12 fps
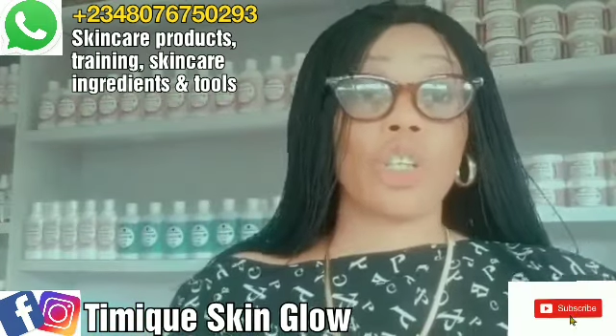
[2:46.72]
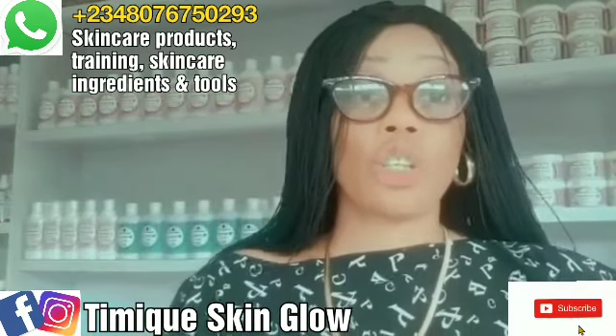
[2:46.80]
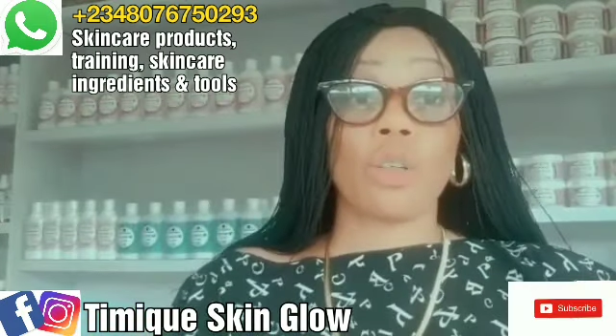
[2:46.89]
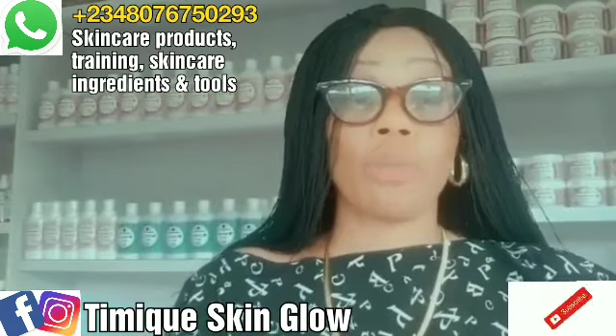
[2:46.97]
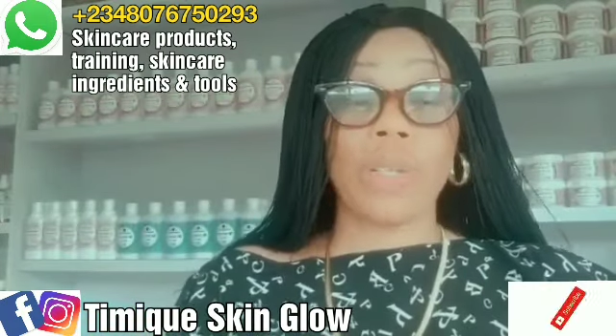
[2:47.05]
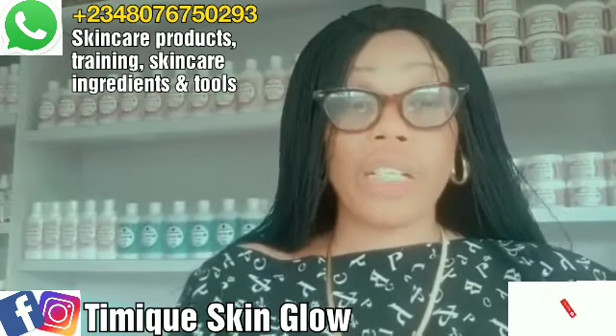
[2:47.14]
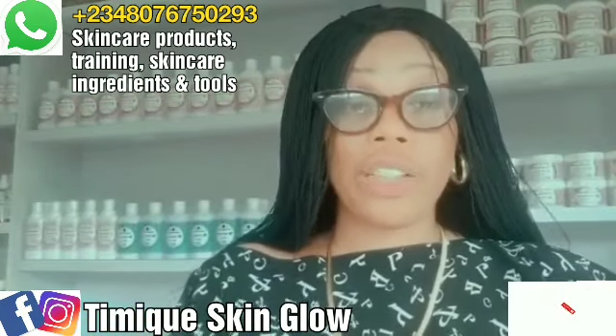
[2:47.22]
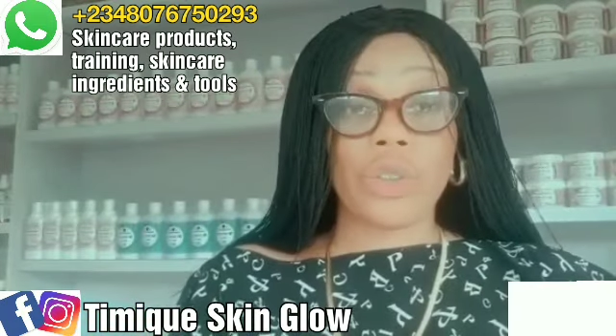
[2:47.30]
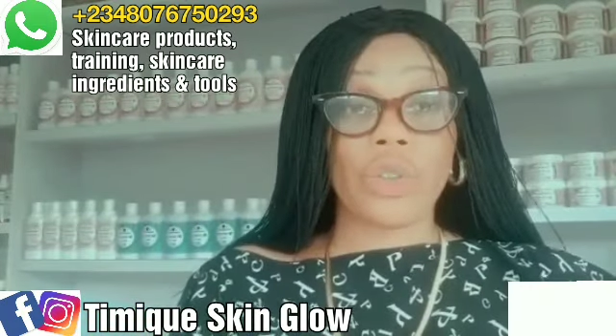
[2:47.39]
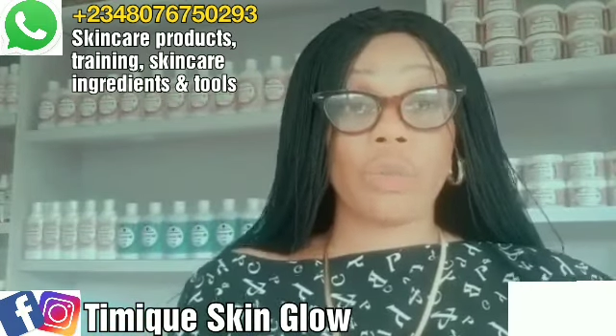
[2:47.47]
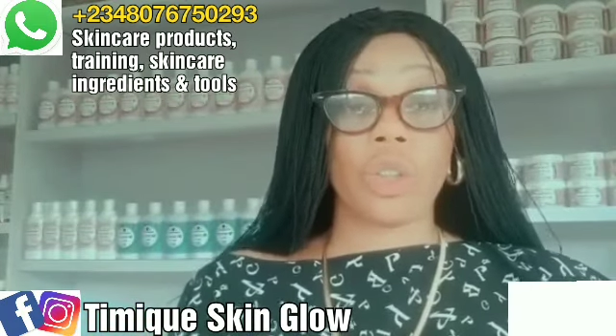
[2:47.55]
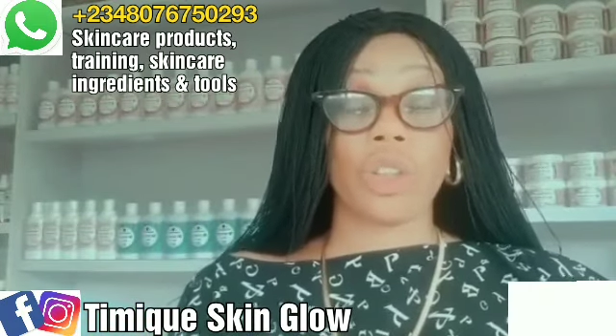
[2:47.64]
Your base
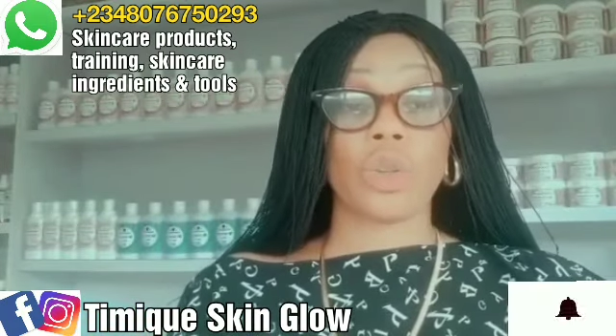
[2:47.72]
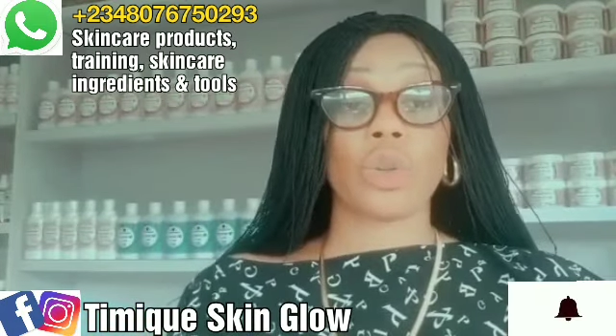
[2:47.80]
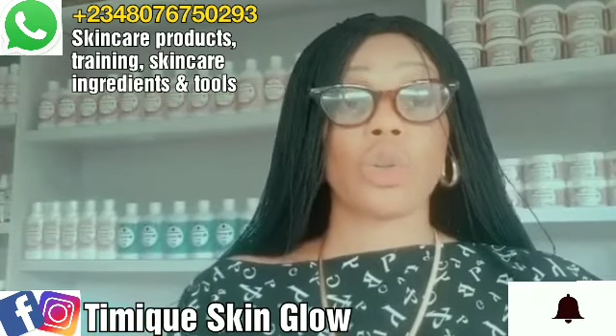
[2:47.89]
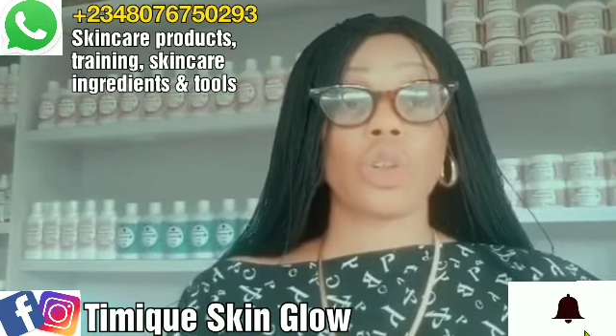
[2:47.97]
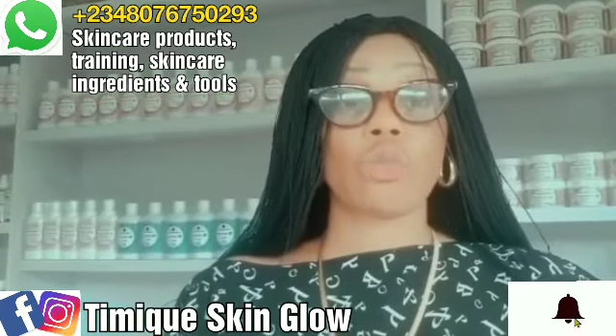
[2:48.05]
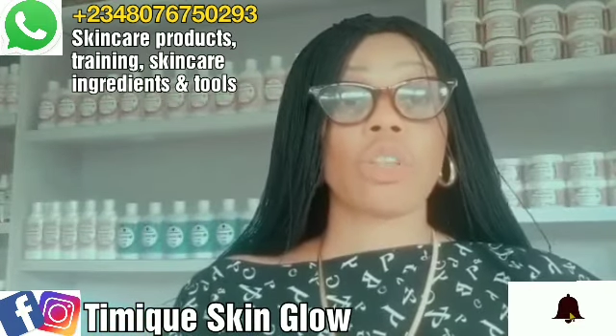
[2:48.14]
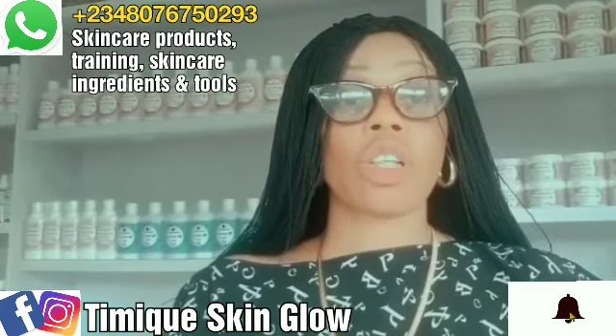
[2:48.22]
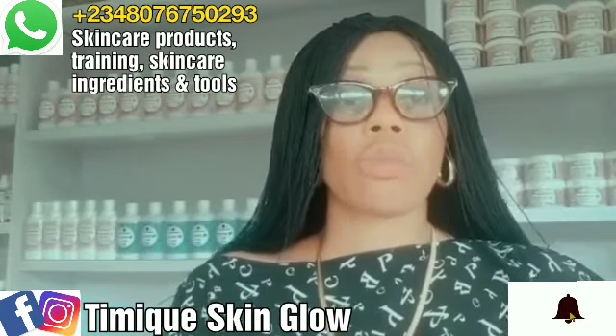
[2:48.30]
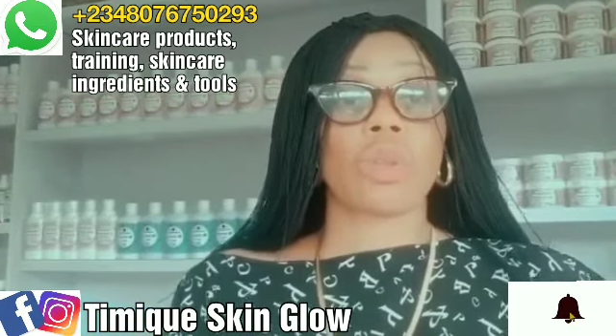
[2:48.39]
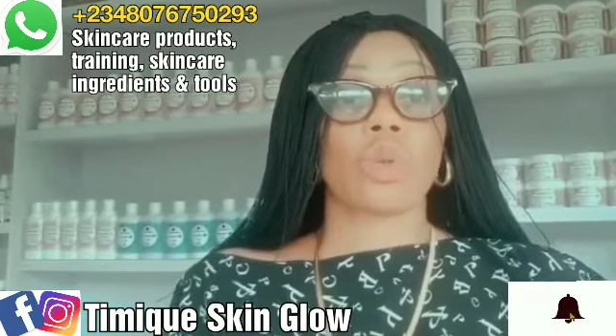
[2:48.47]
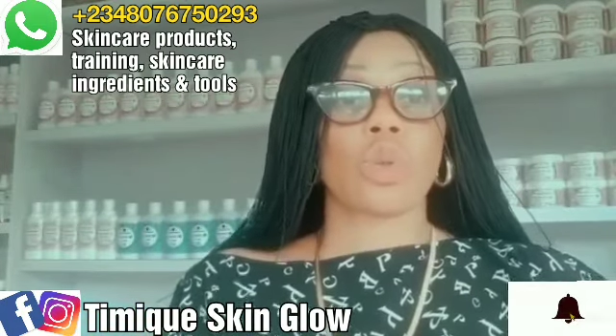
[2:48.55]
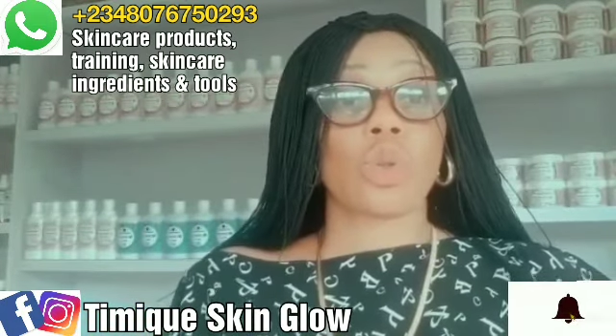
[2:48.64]
cream on its own should be
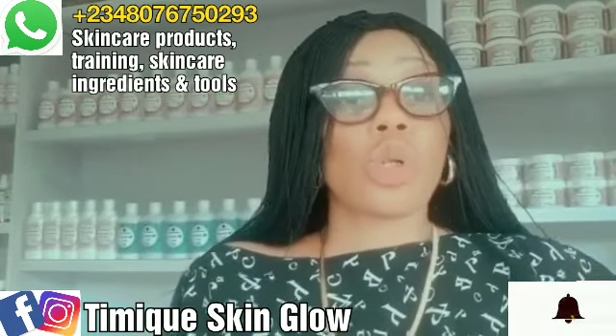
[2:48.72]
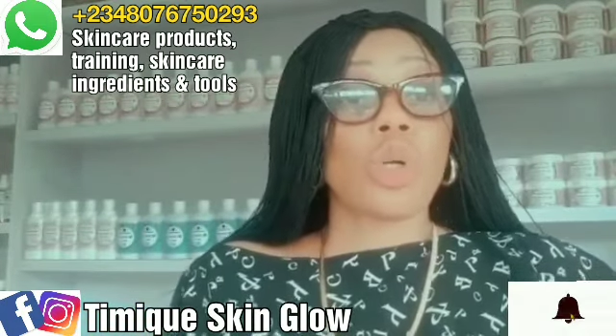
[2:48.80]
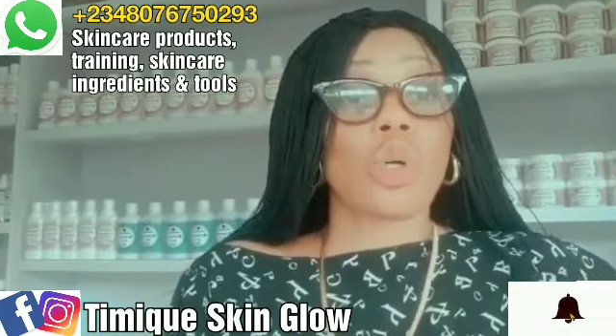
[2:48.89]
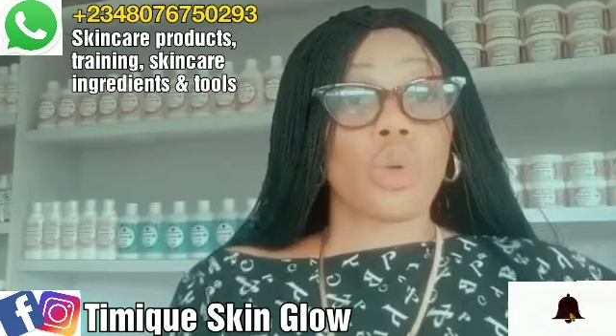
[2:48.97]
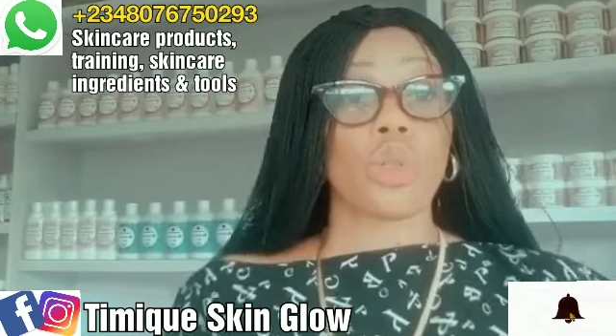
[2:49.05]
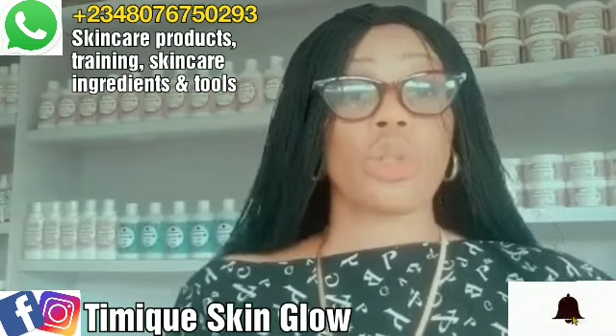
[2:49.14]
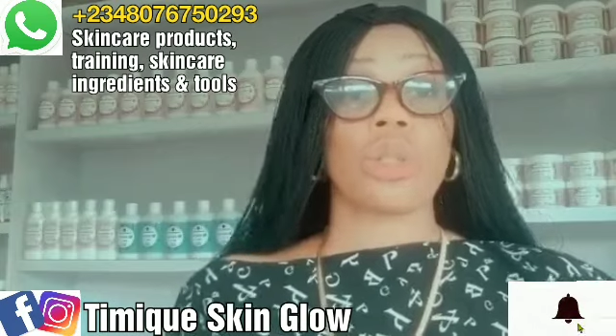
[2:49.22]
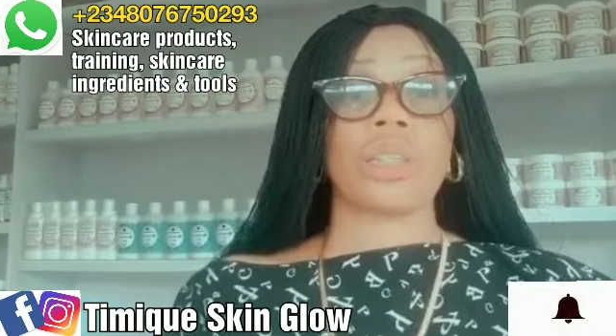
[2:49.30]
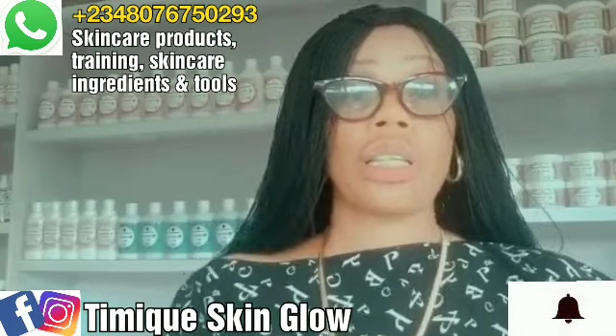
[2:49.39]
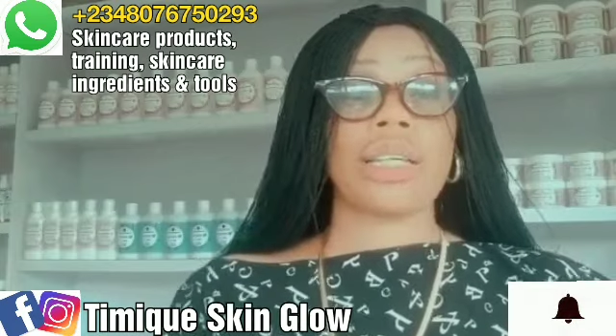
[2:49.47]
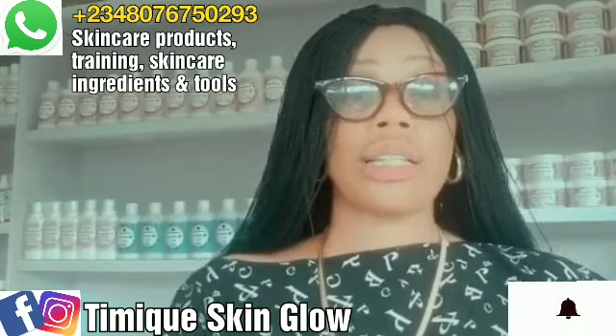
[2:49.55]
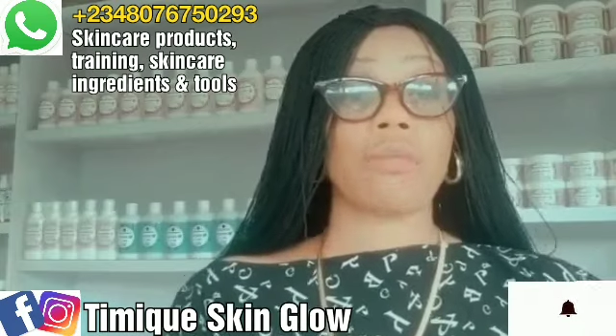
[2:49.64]
able to glow your skin.